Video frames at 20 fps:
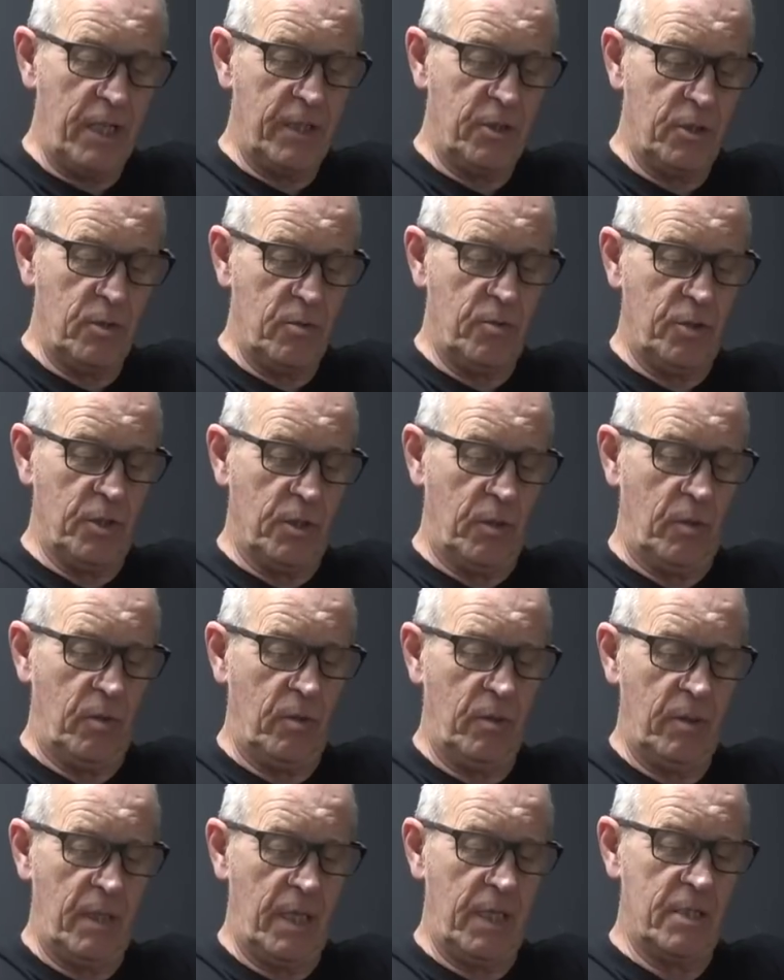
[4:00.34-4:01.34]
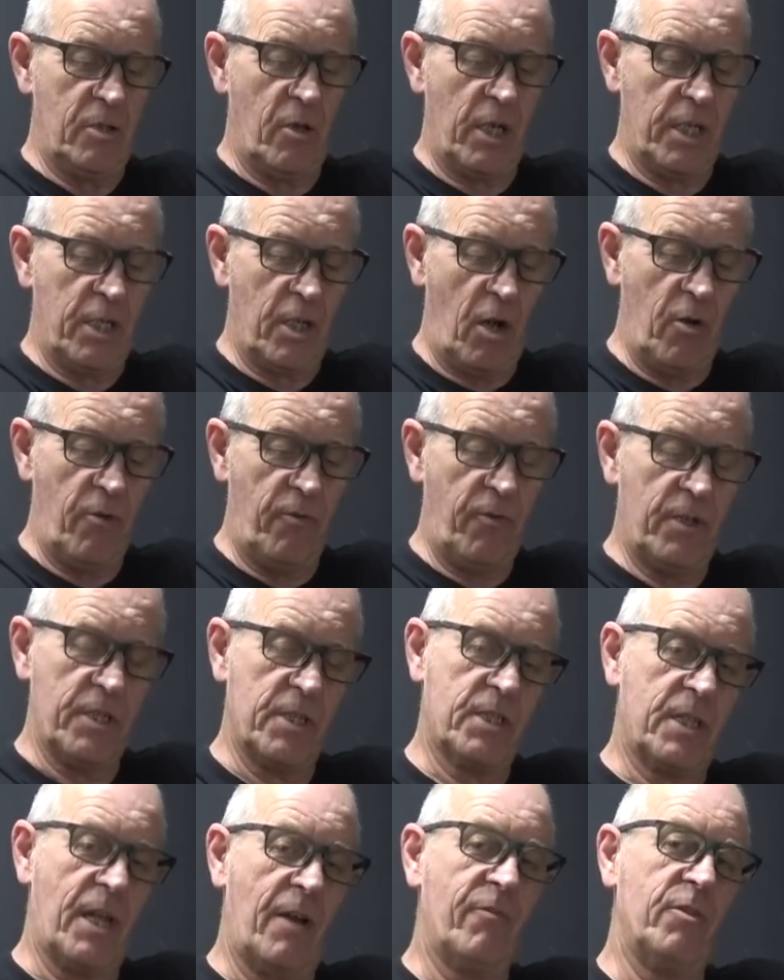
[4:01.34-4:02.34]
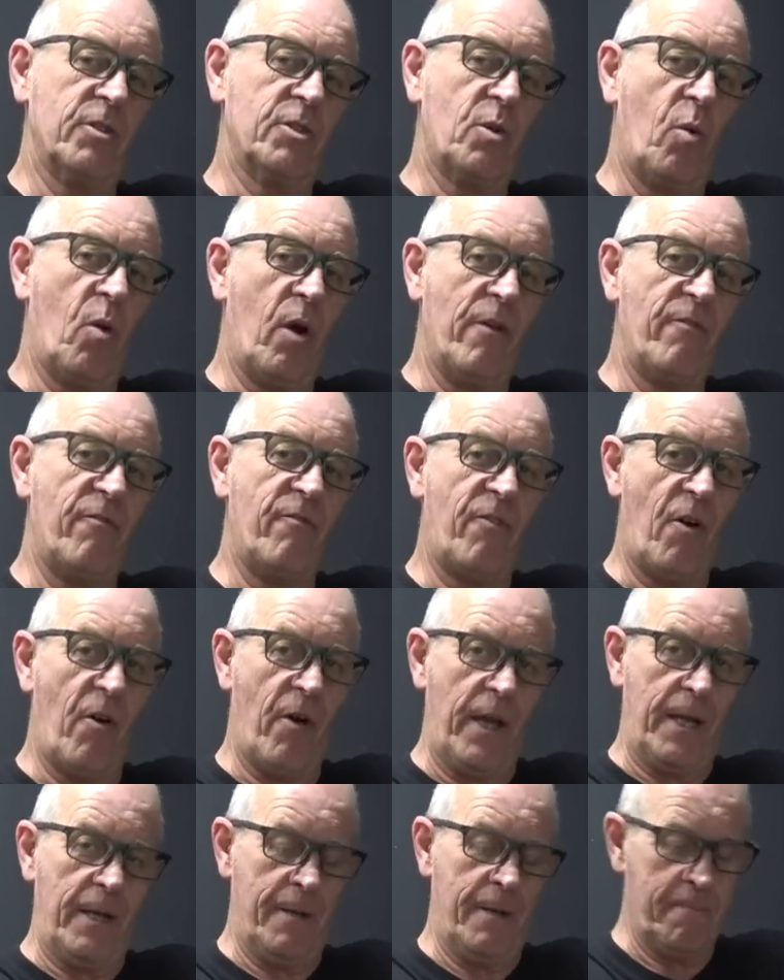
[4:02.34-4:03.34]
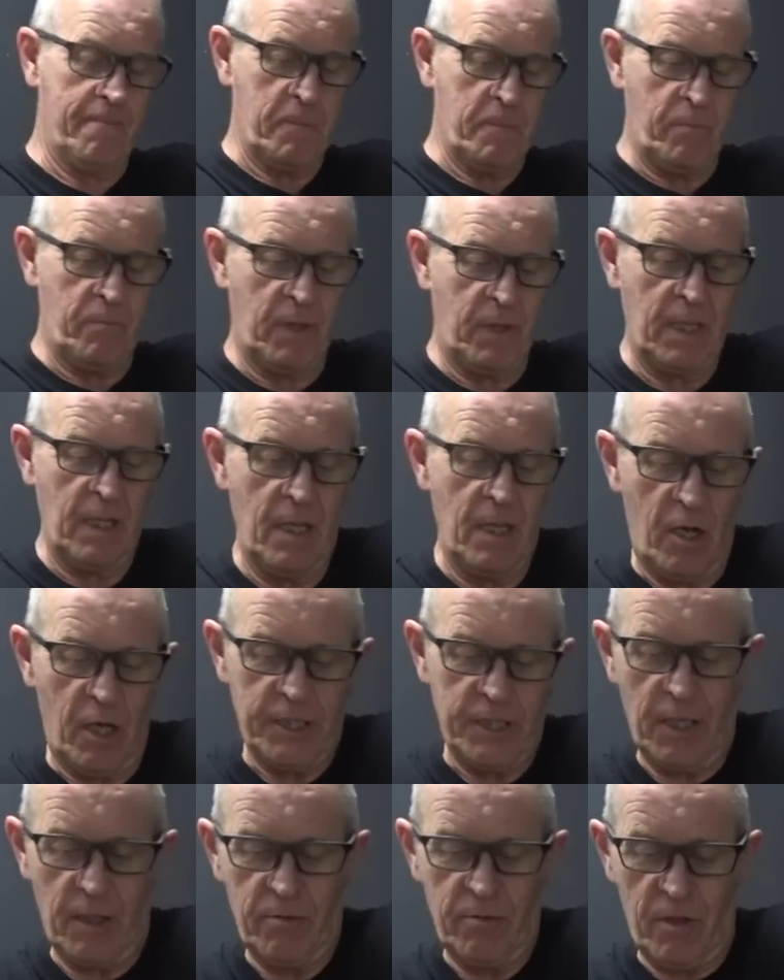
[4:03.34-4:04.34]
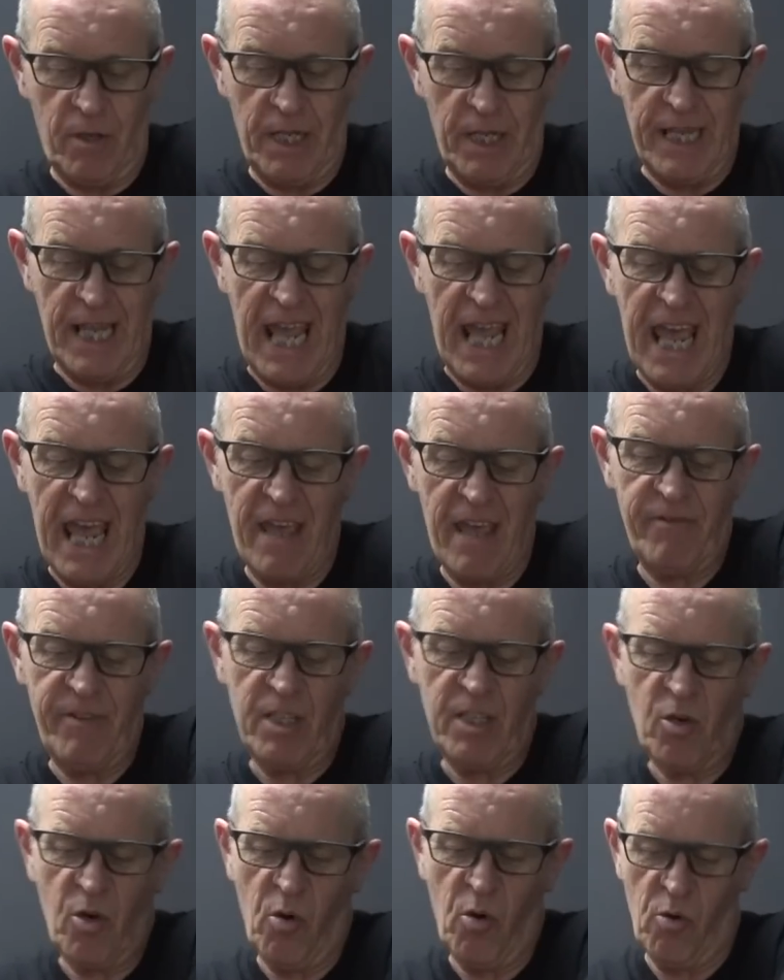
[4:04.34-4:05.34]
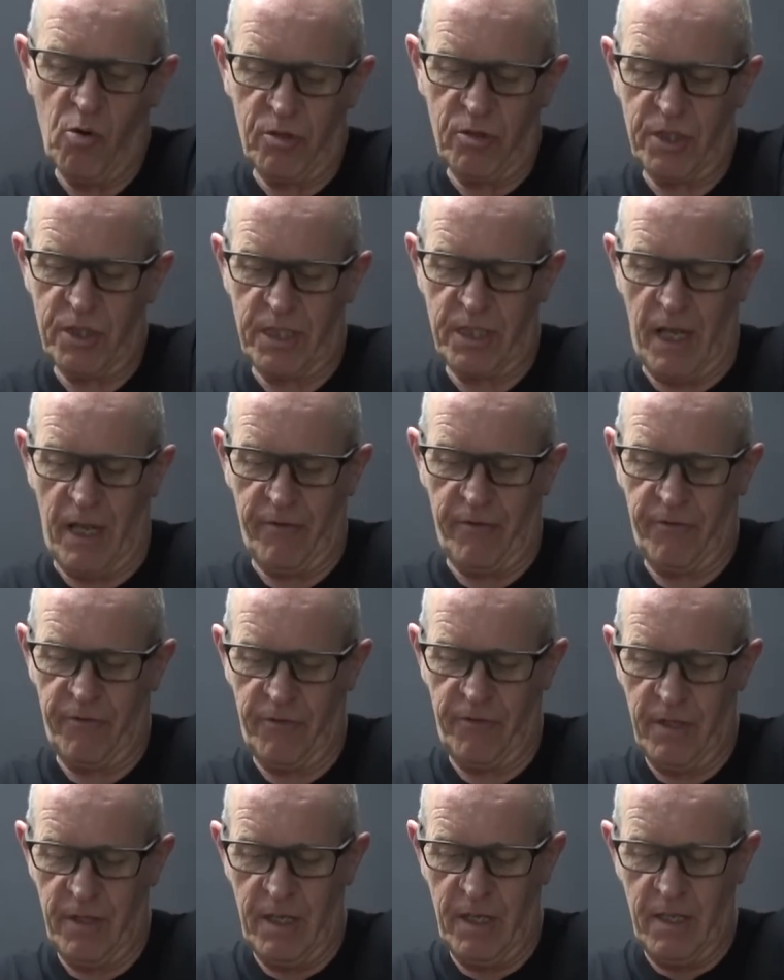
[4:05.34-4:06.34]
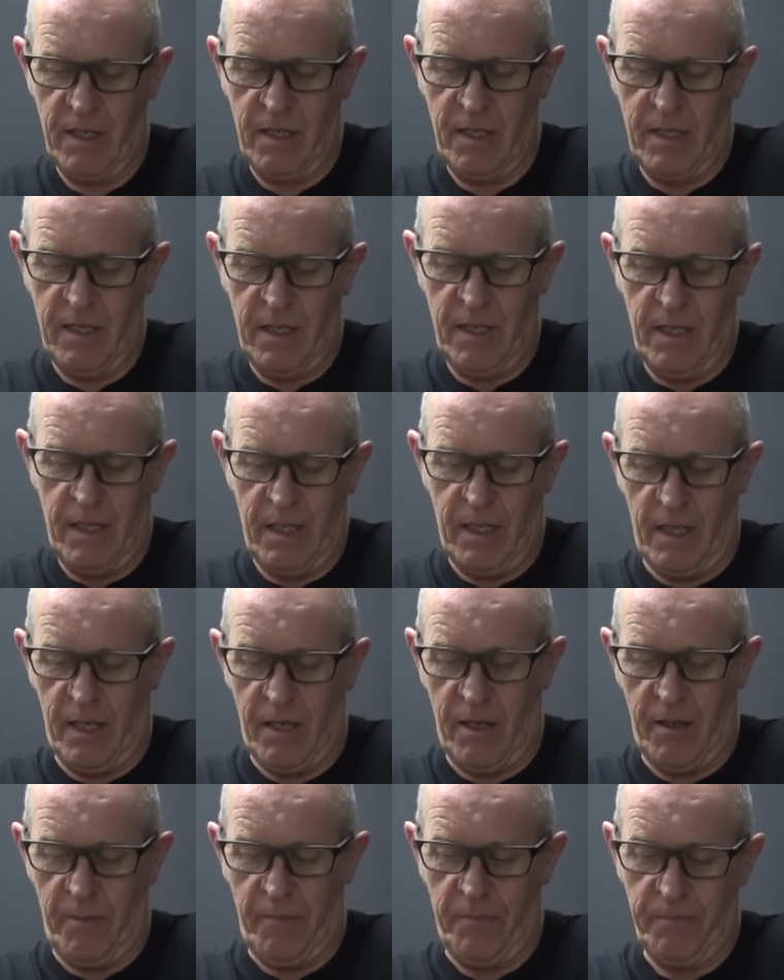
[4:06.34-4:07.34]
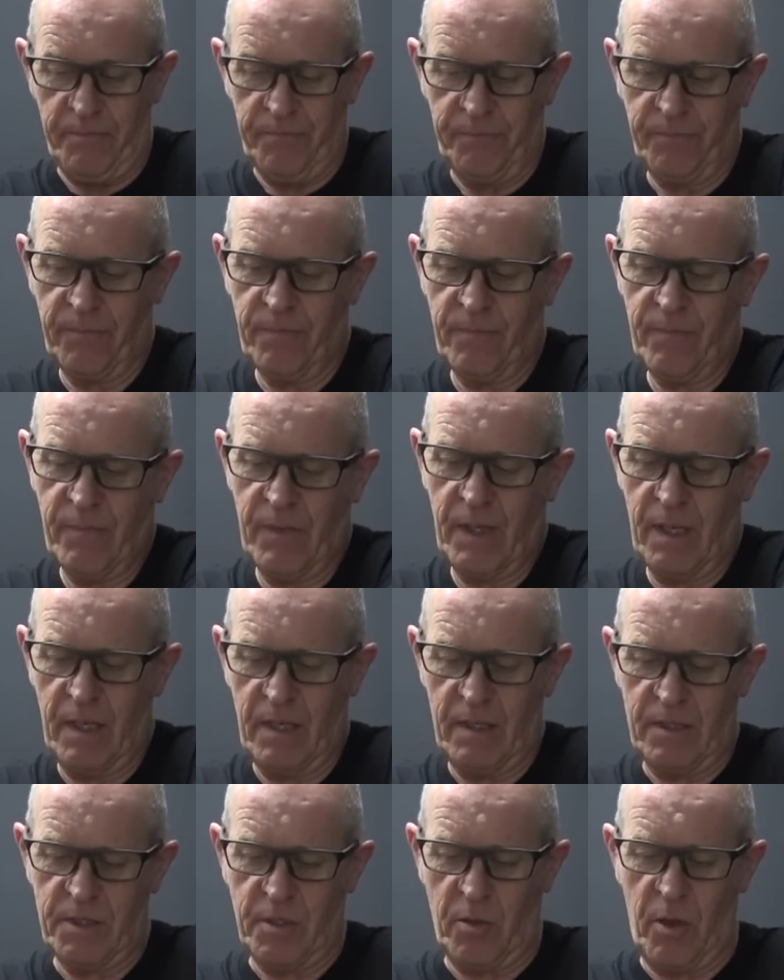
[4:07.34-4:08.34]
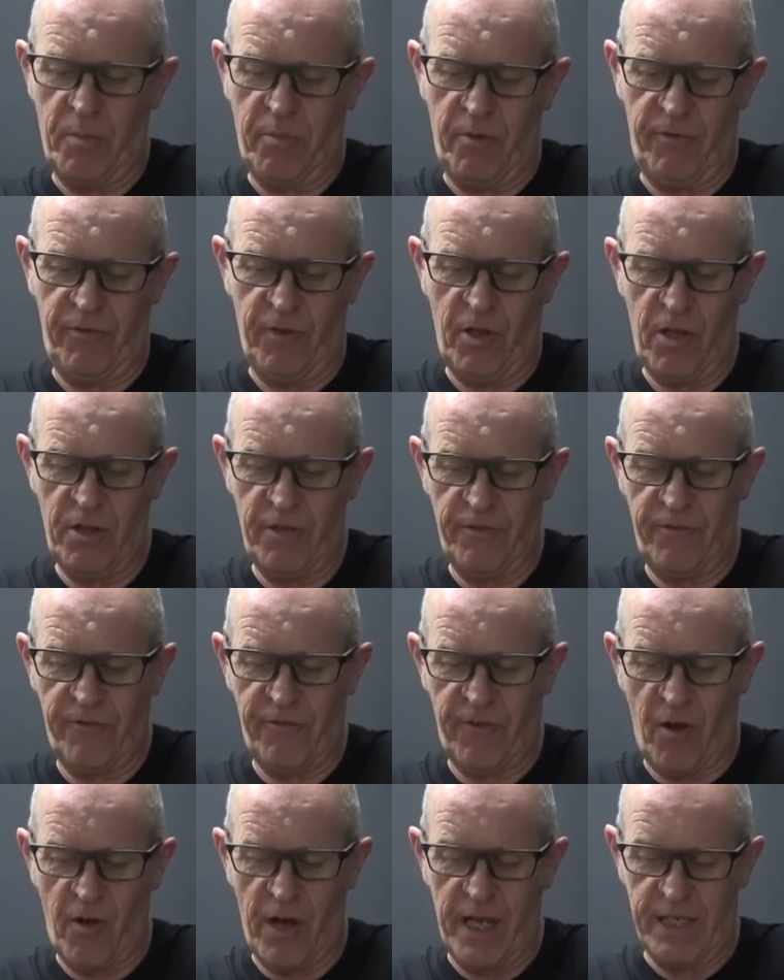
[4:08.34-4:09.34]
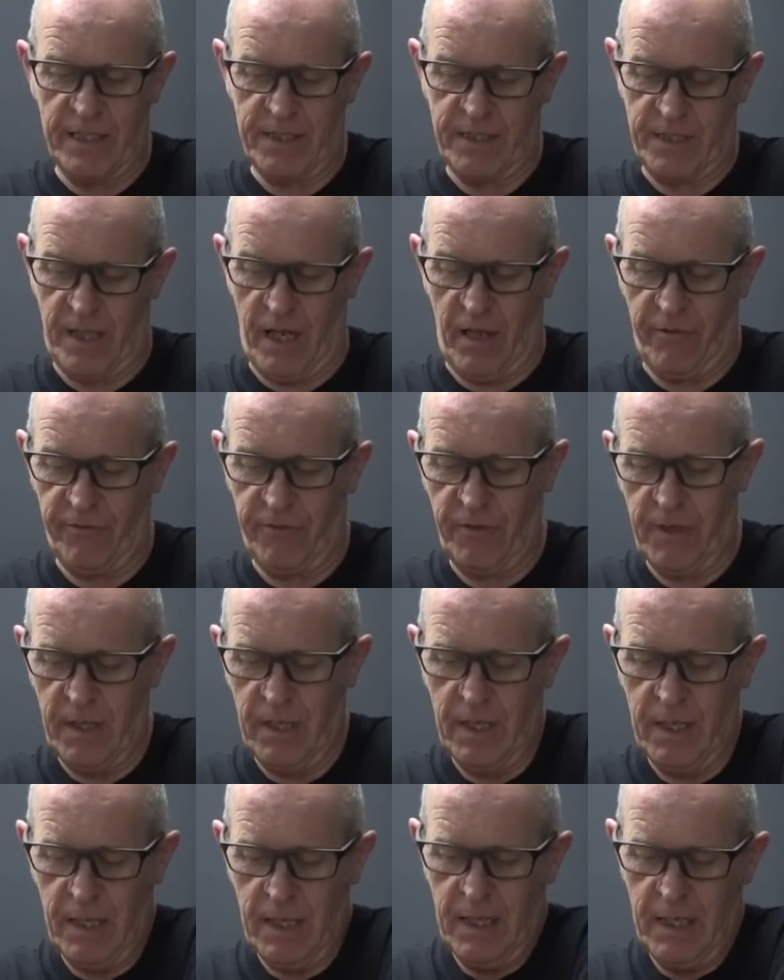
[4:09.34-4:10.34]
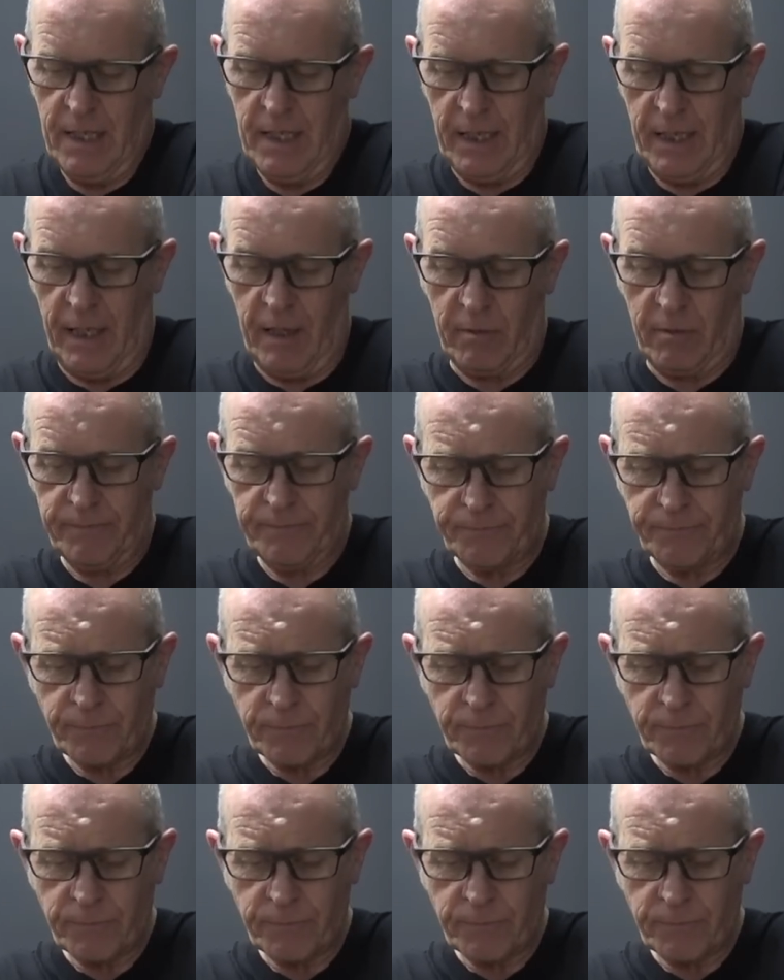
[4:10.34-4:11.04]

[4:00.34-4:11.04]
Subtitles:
do is I go for the stuff that's quite fine. I don't like the heavy coarse stuff, so I prefer the finer stuff. Now